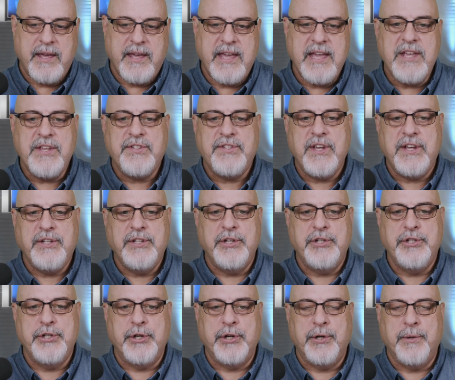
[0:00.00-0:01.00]

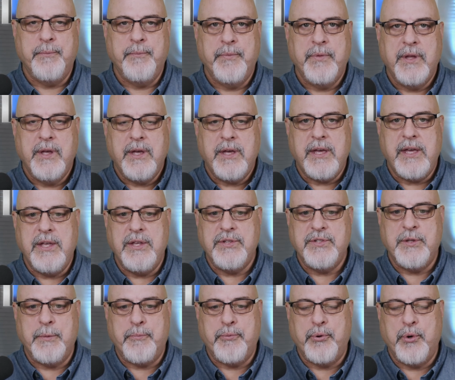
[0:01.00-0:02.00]
E-signature
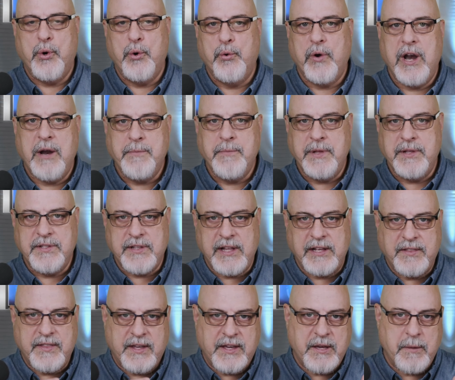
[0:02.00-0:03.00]
is the program that's
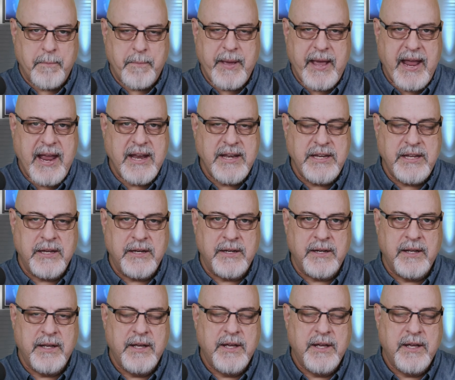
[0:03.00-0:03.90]
like the companion